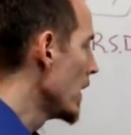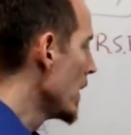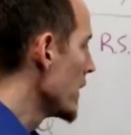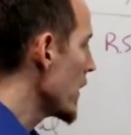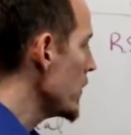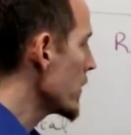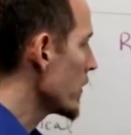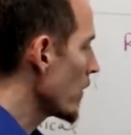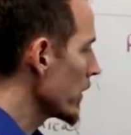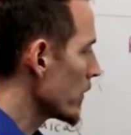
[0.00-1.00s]
then you
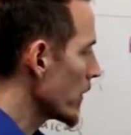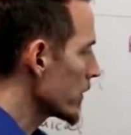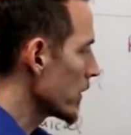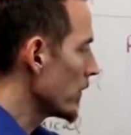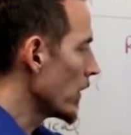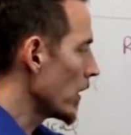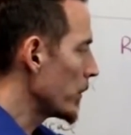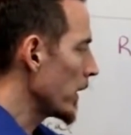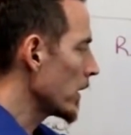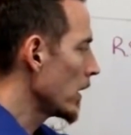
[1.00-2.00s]
can run the risk of
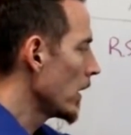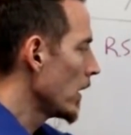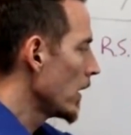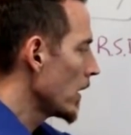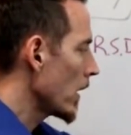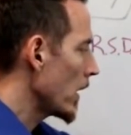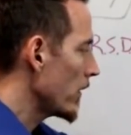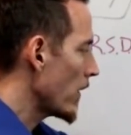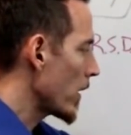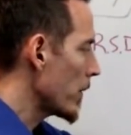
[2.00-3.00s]
developing a
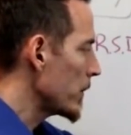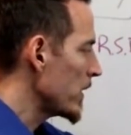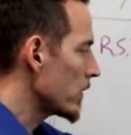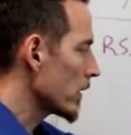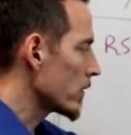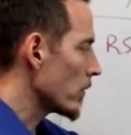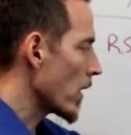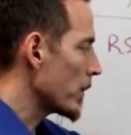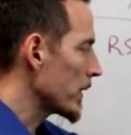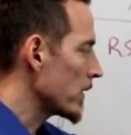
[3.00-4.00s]
vitamin B6
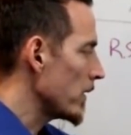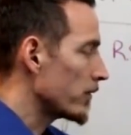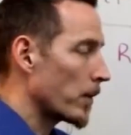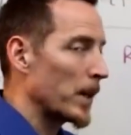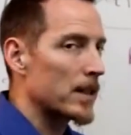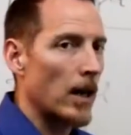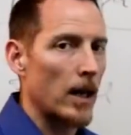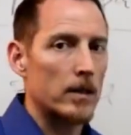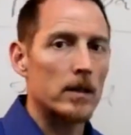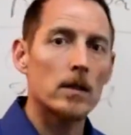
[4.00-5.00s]
neuropathy from a
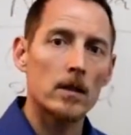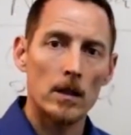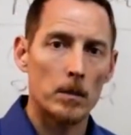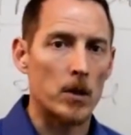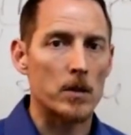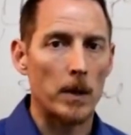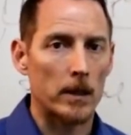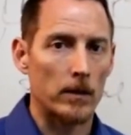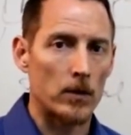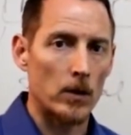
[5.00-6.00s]
toxicity
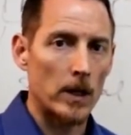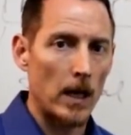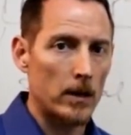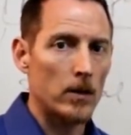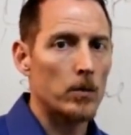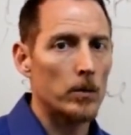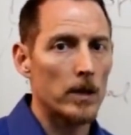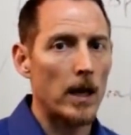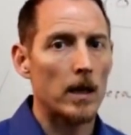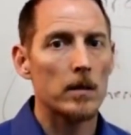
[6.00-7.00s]
perspective. So again, this one
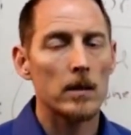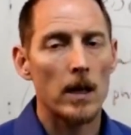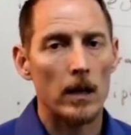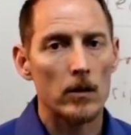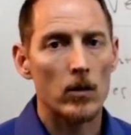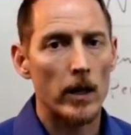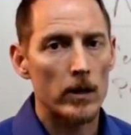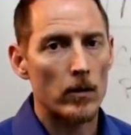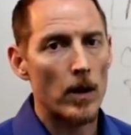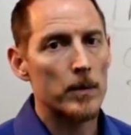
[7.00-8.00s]
can can create
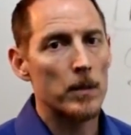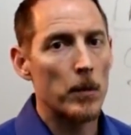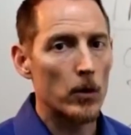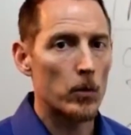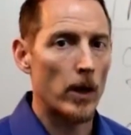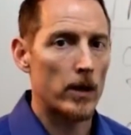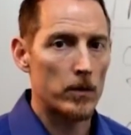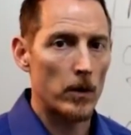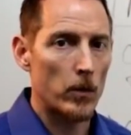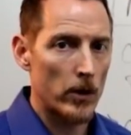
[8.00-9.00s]
neuropathy both ways,
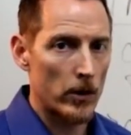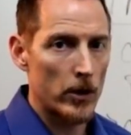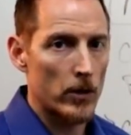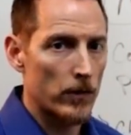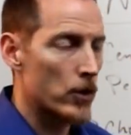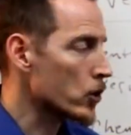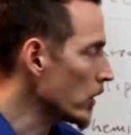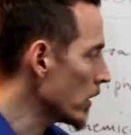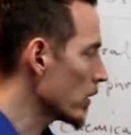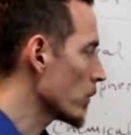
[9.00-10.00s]
whether you're deficient
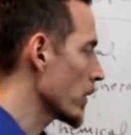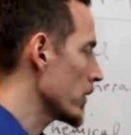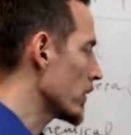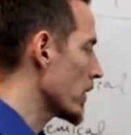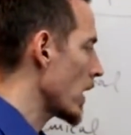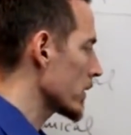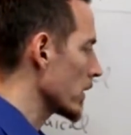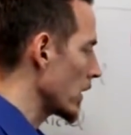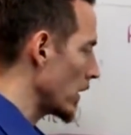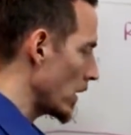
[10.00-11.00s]
in it or whether you're
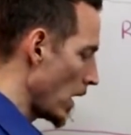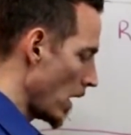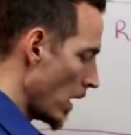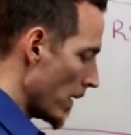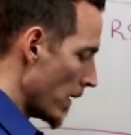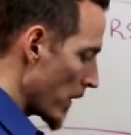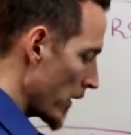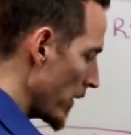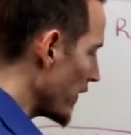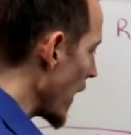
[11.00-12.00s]
toxic in it.
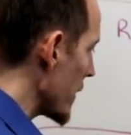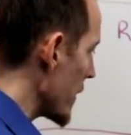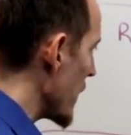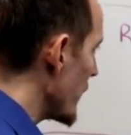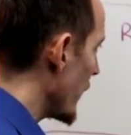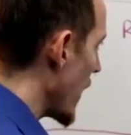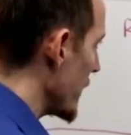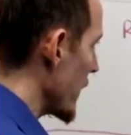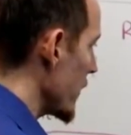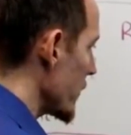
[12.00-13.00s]
And then vitamin
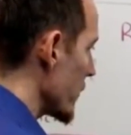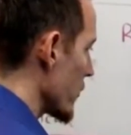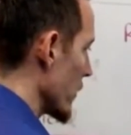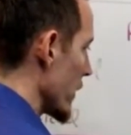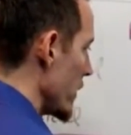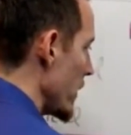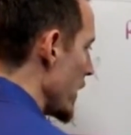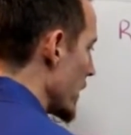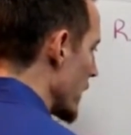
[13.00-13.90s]
B5. Now this one's really unique in